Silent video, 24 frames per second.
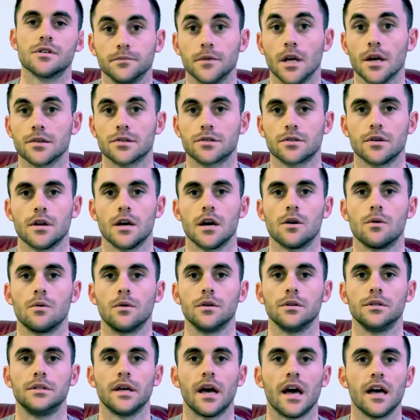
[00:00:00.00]
Yeah, so now we'll
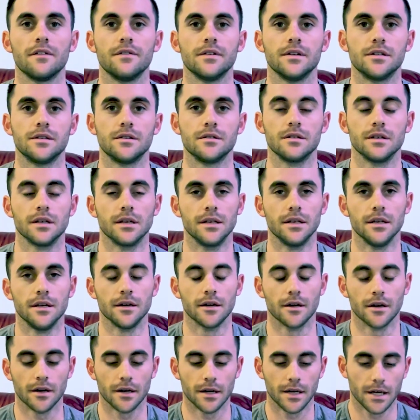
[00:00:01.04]
dive into the
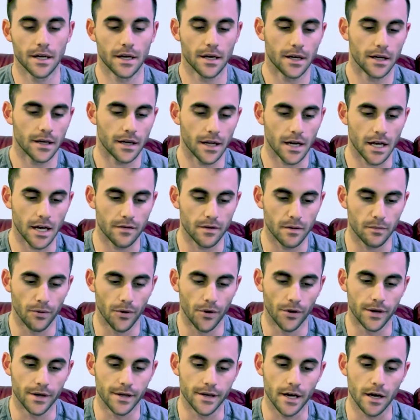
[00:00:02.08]
gear. Kind of have it
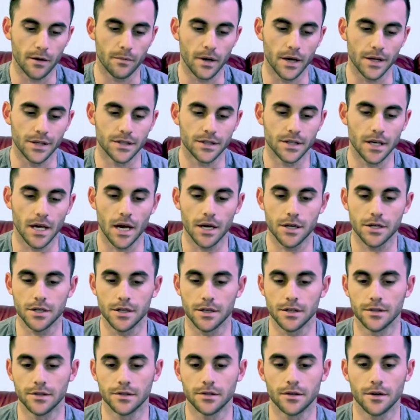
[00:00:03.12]
broken down by
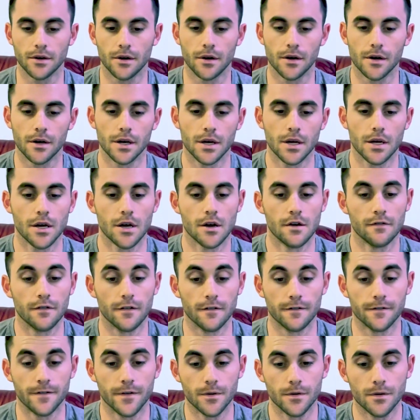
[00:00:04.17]
section. So for
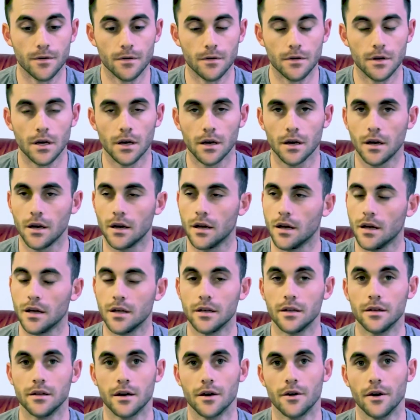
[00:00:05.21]
food,
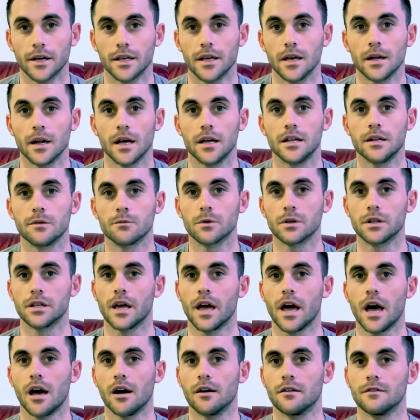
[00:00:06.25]
you know, again, I didn't really
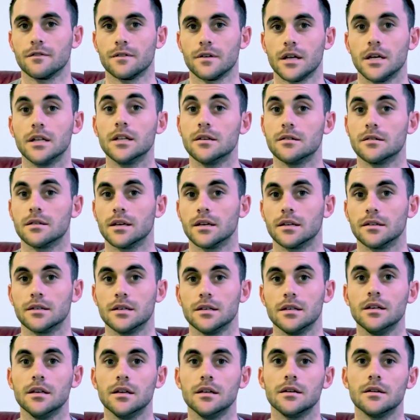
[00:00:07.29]
have anything to
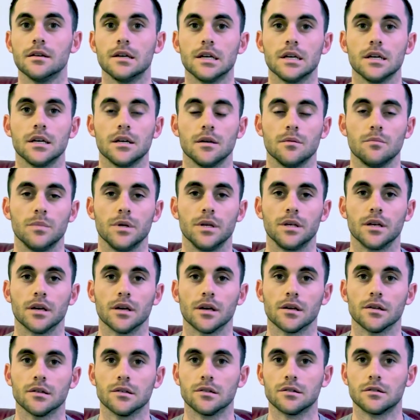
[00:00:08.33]
eat
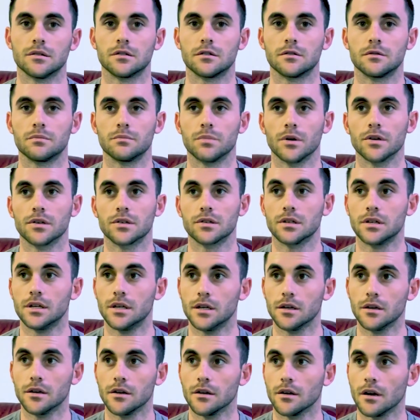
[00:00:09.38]
because personally
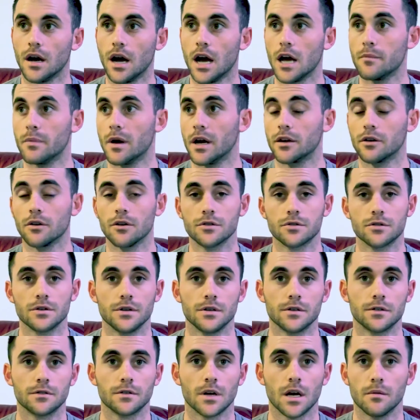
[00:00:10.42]
here, I buy
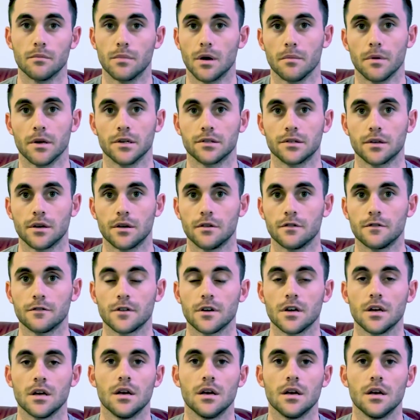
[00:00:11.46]
groceries. I'm by myself.